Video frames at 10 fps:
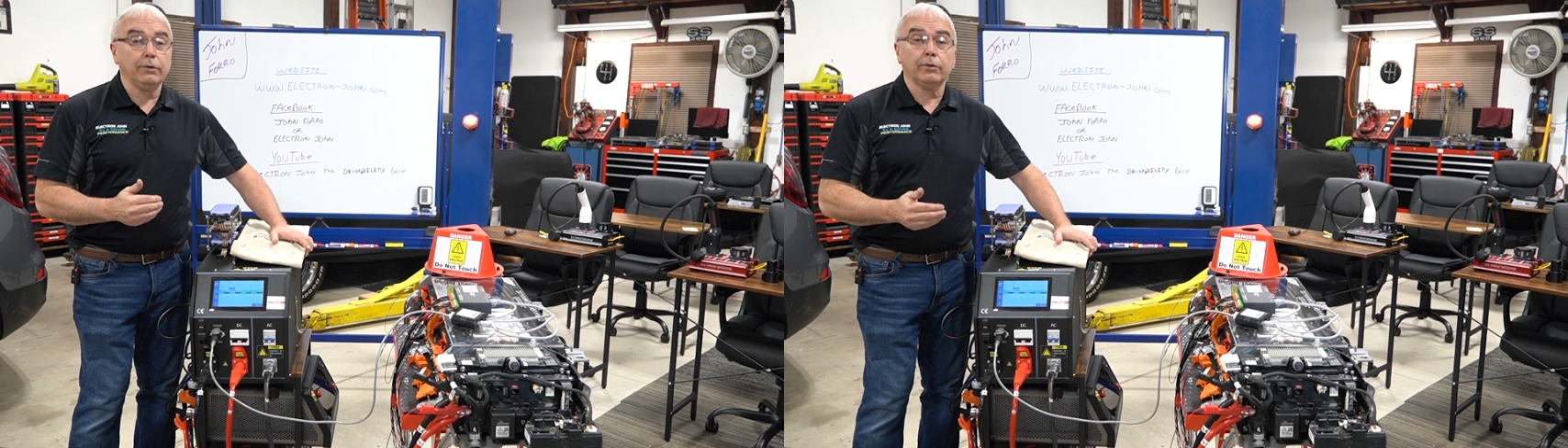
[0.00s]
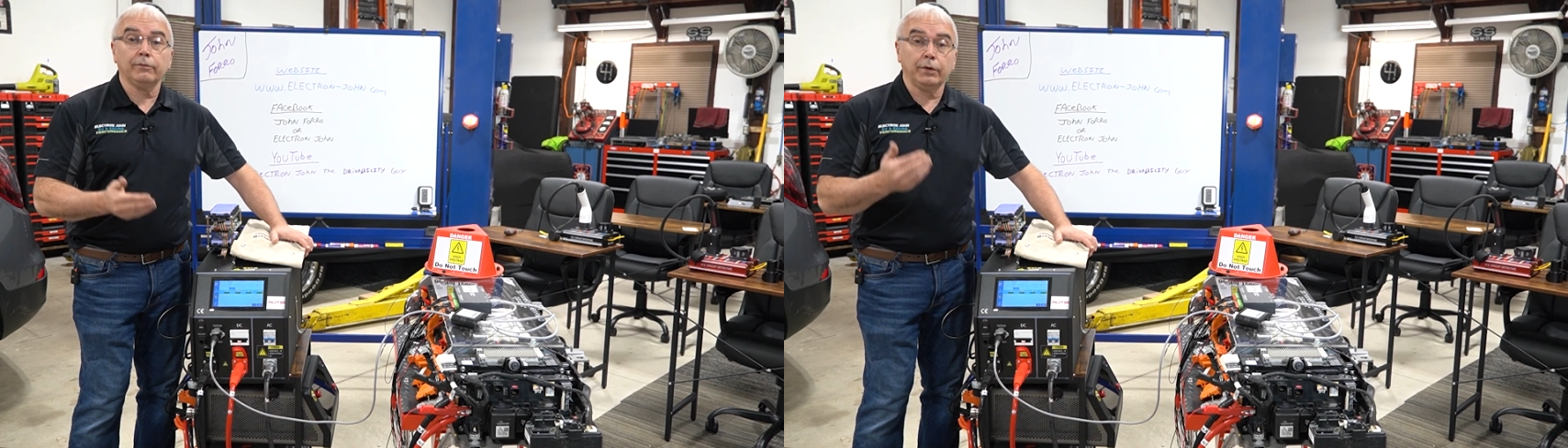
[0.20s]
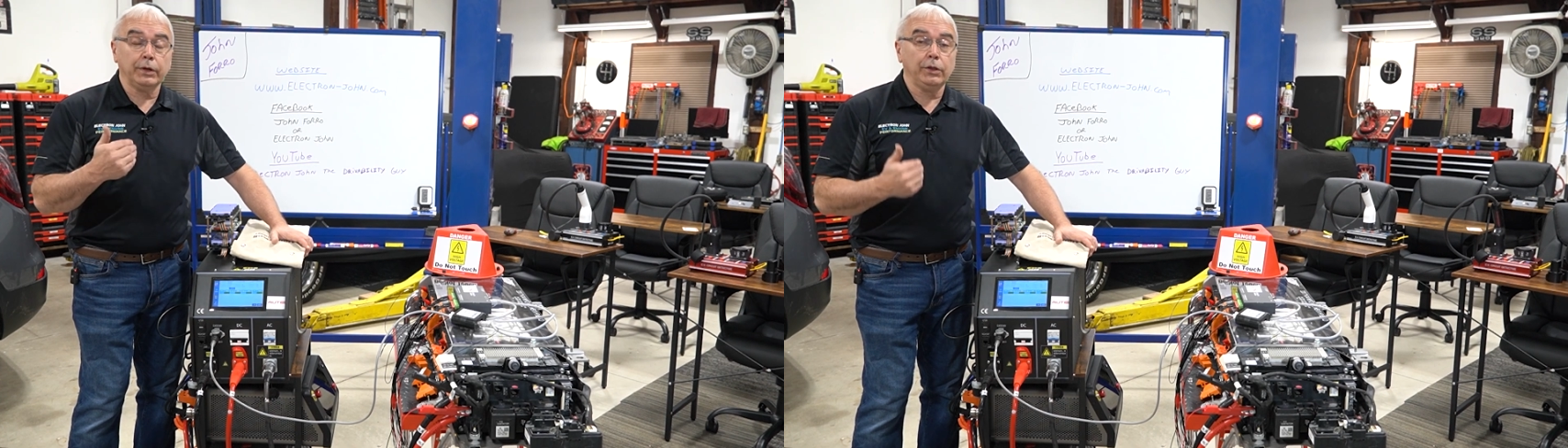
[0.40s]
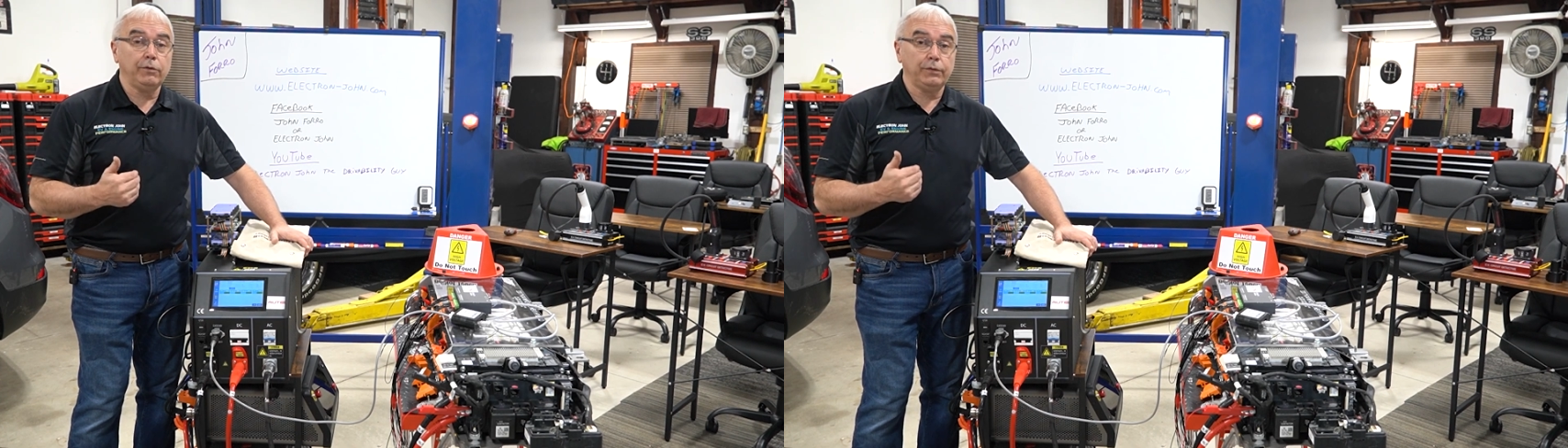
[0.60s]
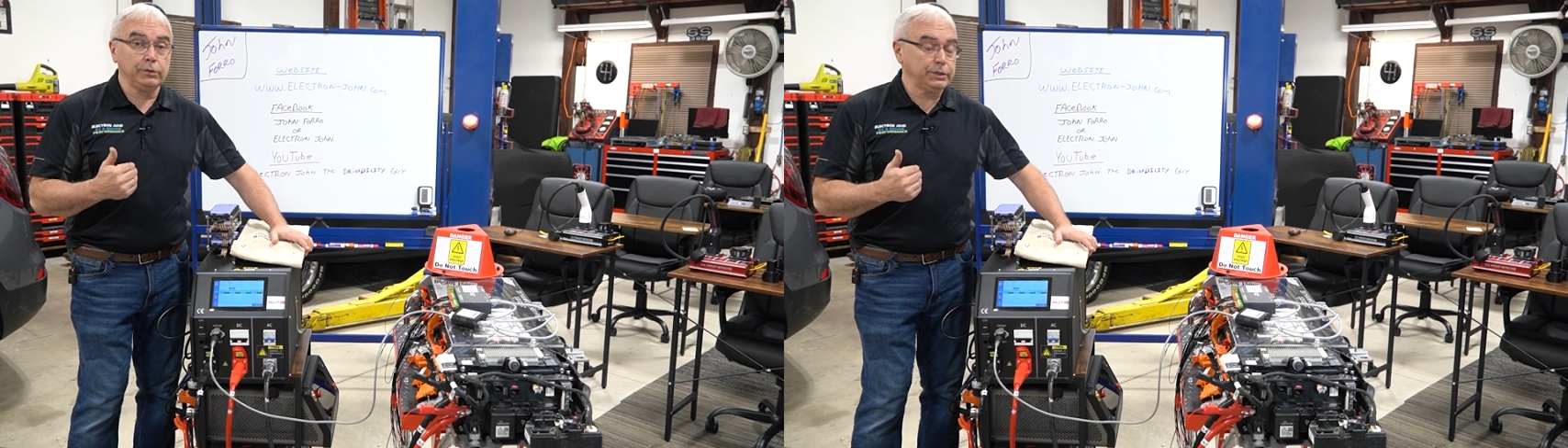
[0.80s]
Or very low
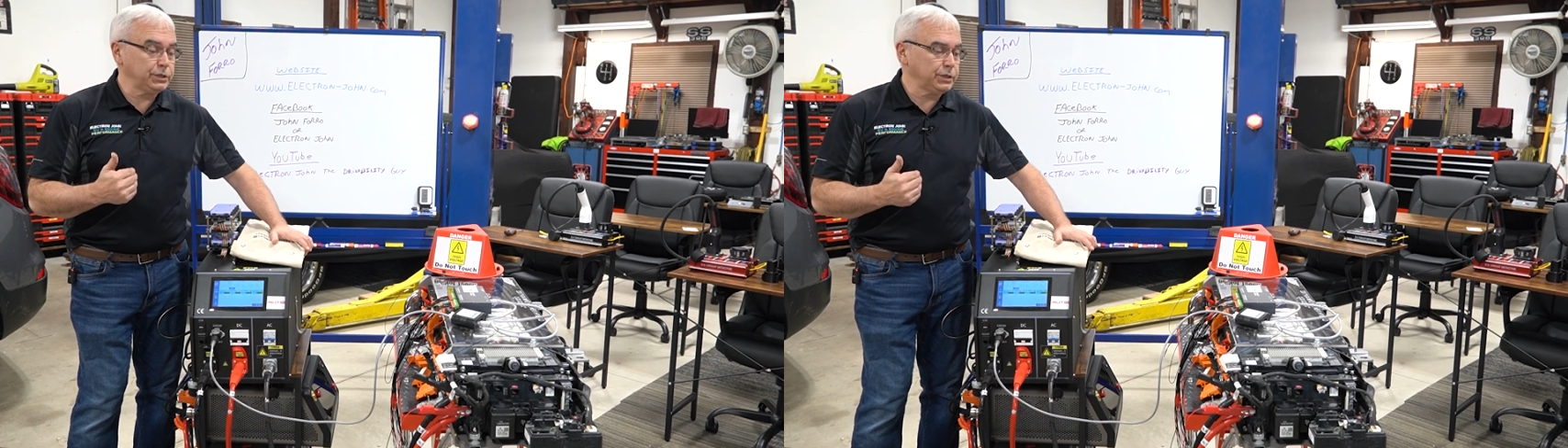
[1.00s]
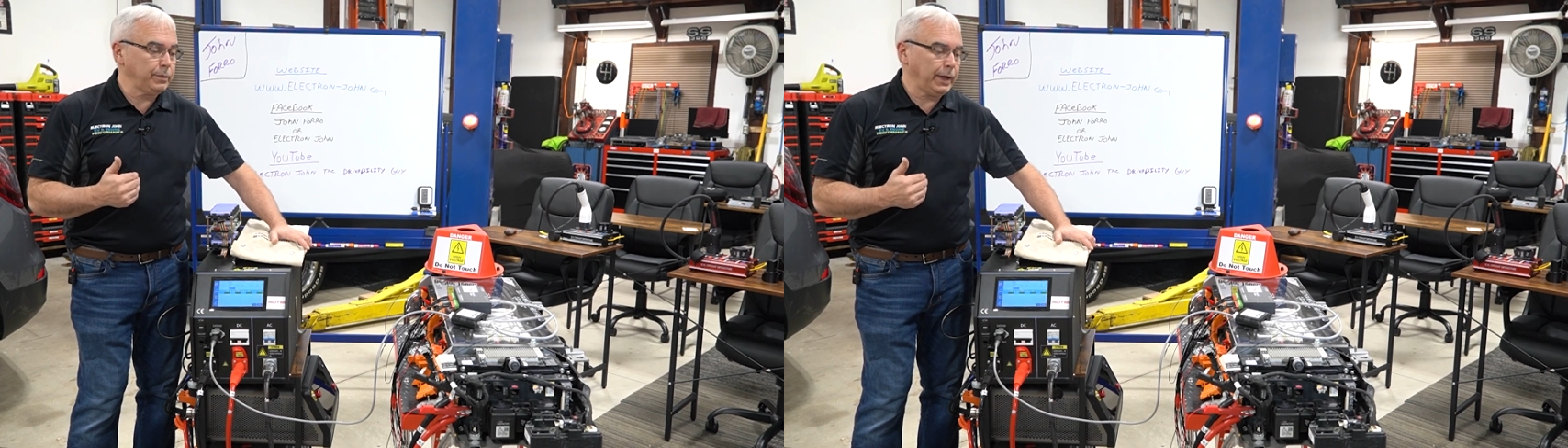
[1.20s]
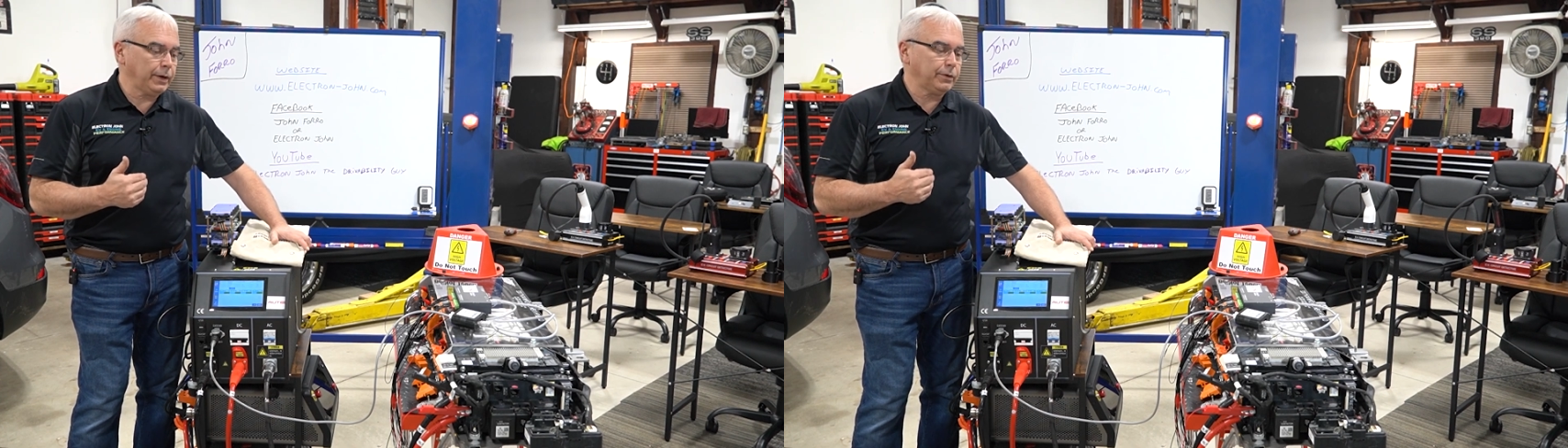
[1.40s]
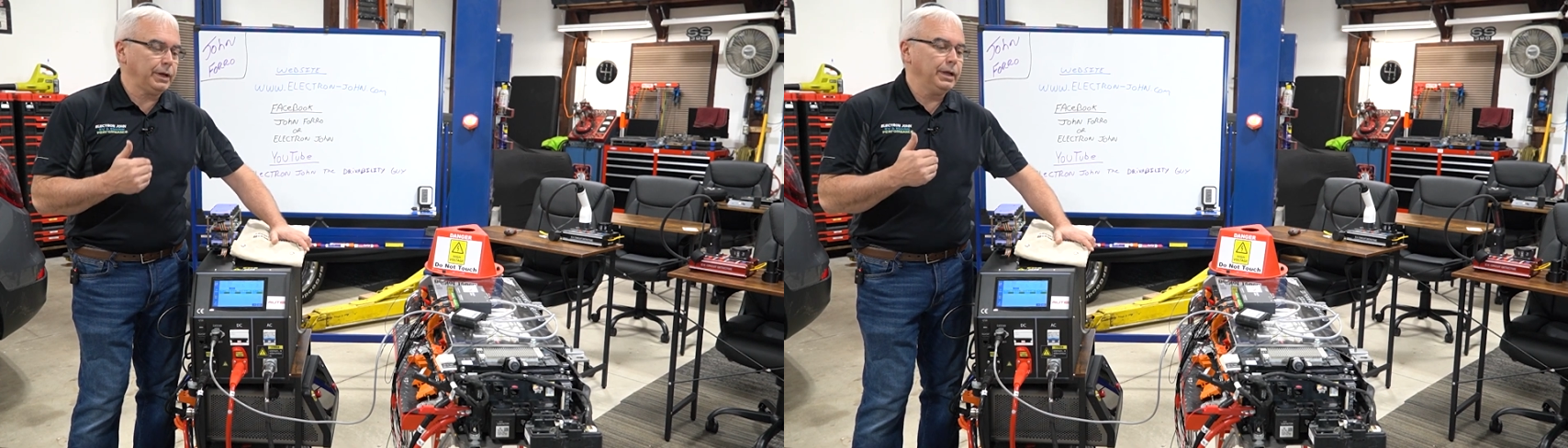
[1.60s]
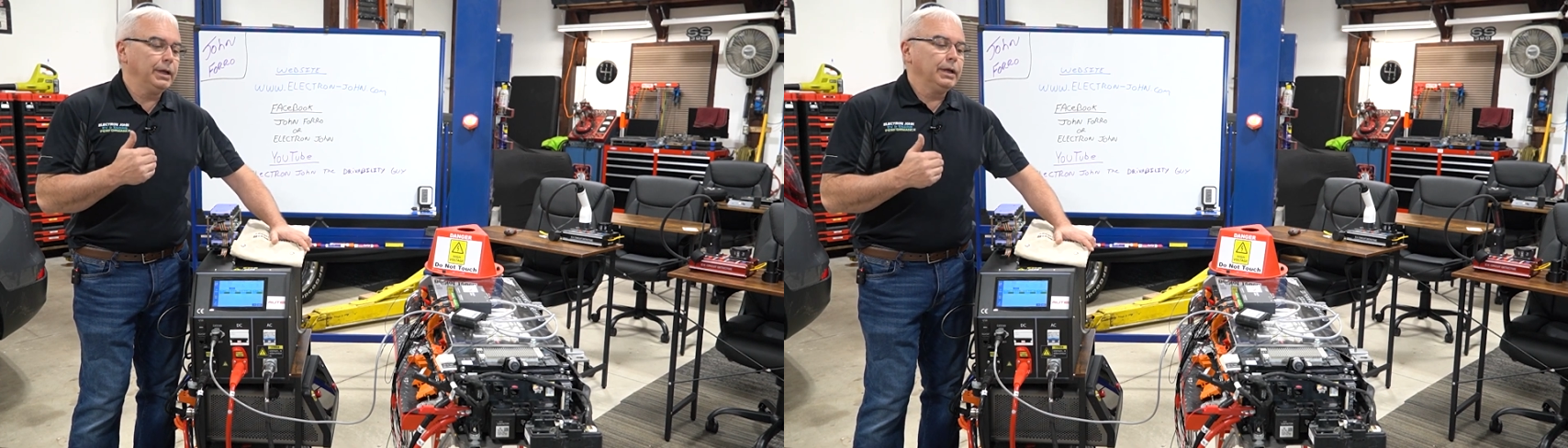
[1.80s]
voltage in the
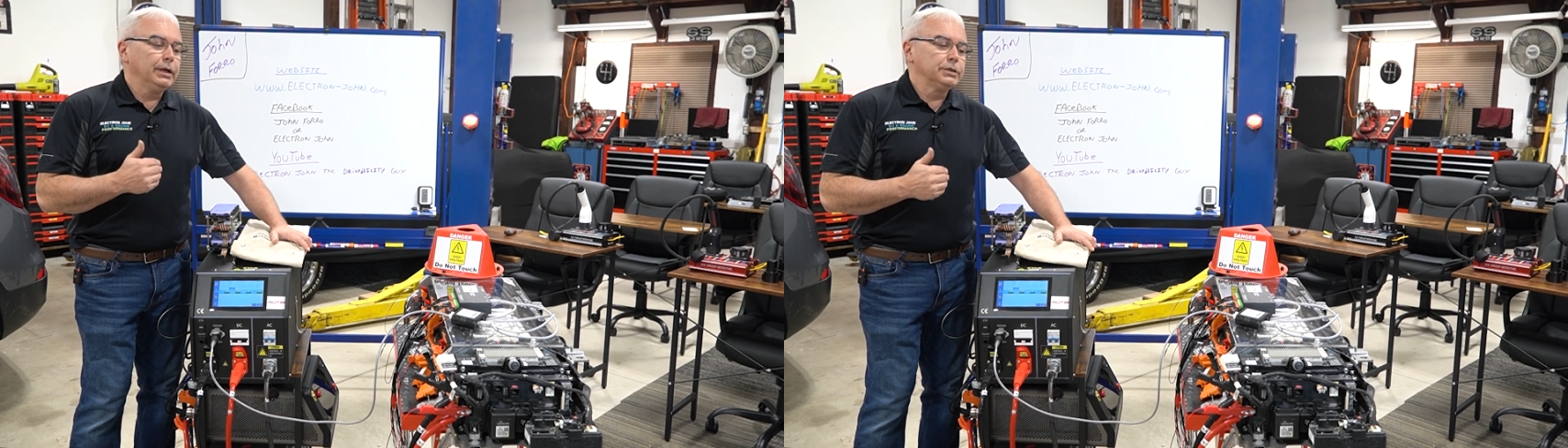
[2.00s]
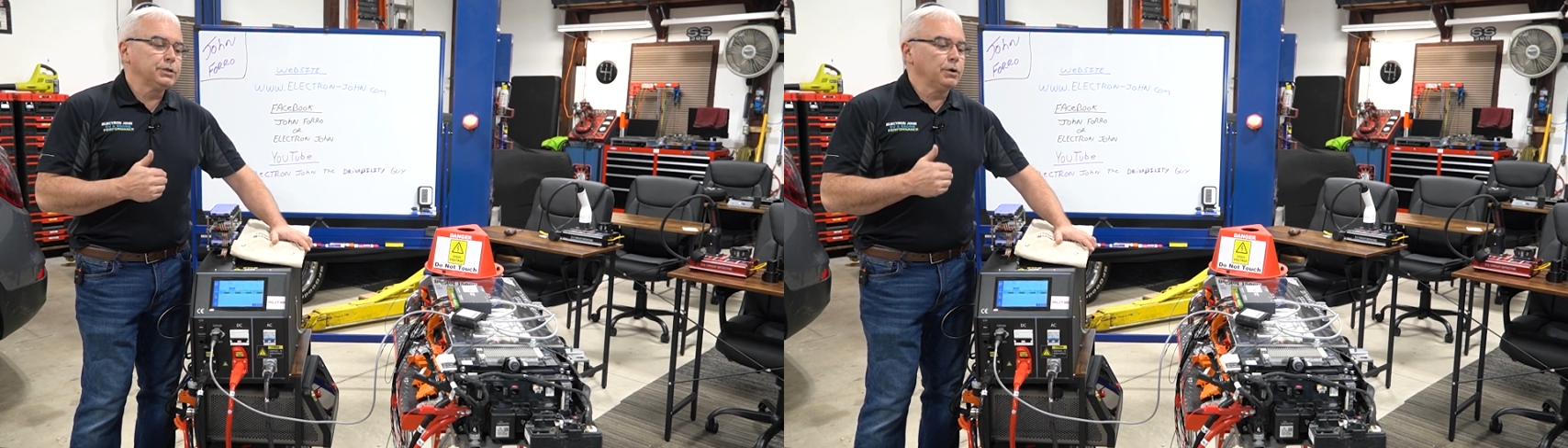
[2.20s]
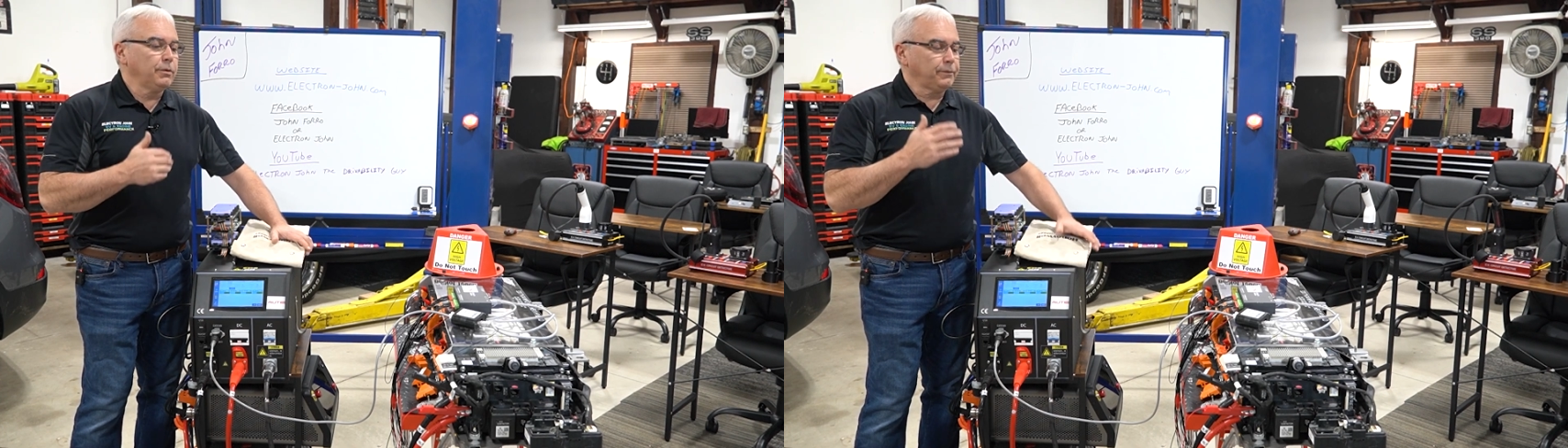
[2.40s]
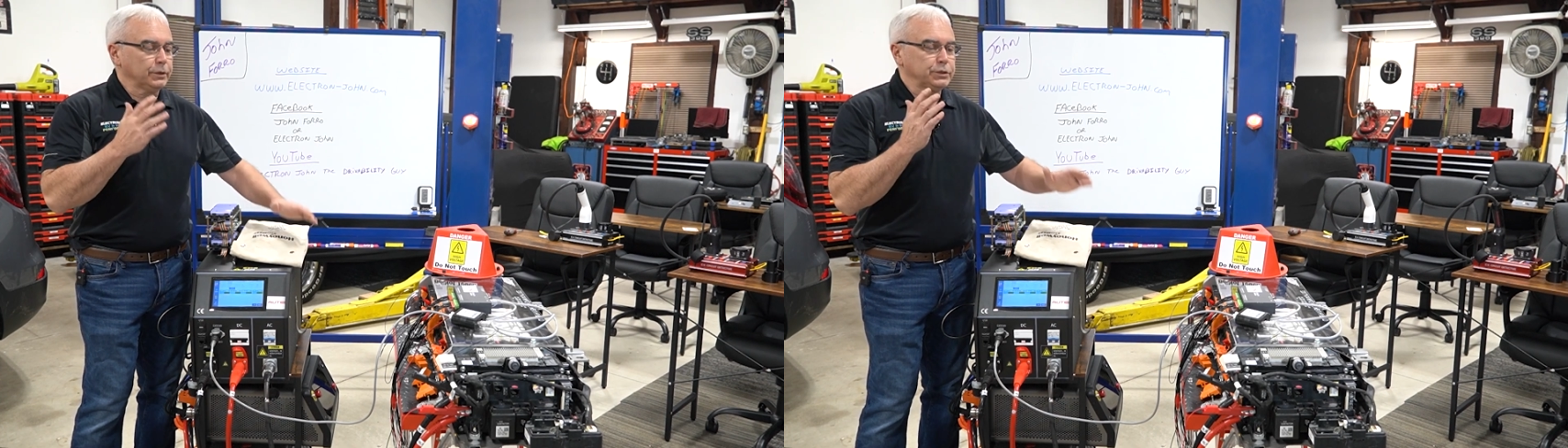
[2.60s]
battery. So for